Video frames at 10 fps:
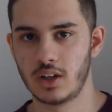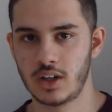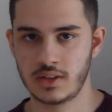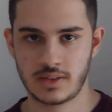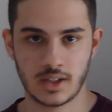
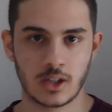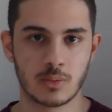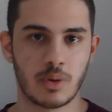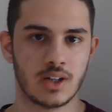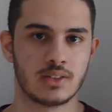In the second
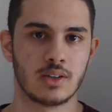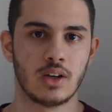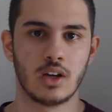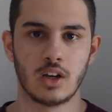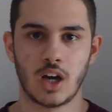part,
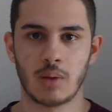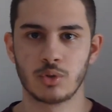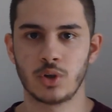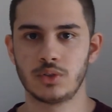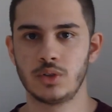I'm
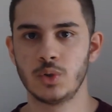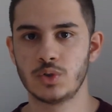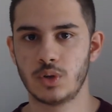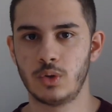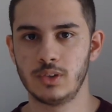going to use
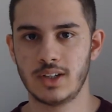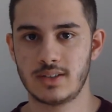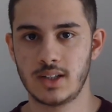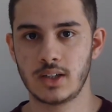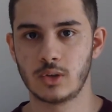only a
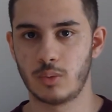single